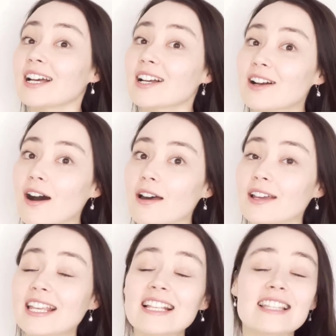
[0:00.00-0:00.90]

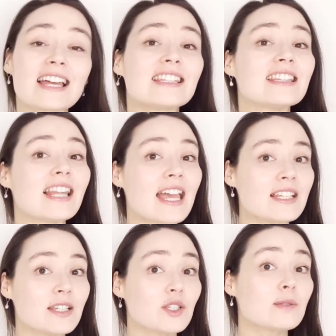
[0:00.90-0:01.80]
Gotta is that
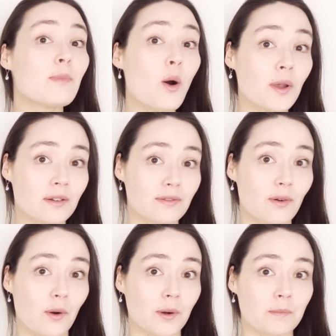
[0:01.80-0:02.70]
lazy spoken
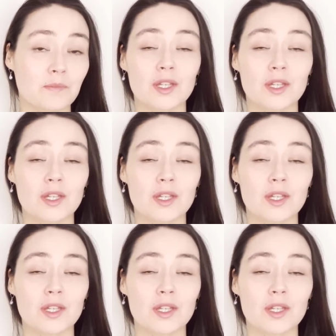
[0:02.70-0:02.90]
form,